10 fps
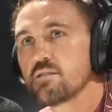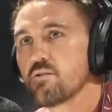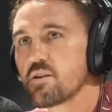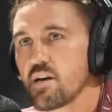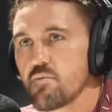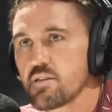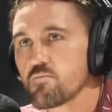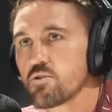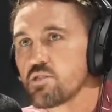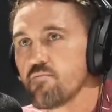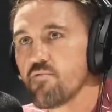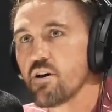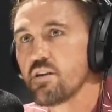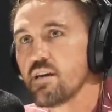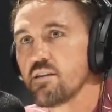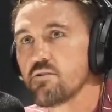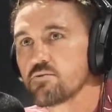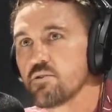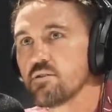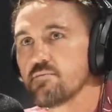So I can't wait to watch him fight down there as
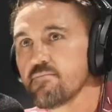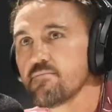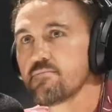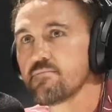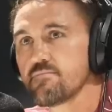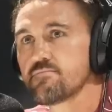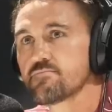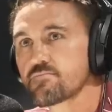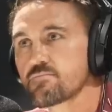well. What's his name?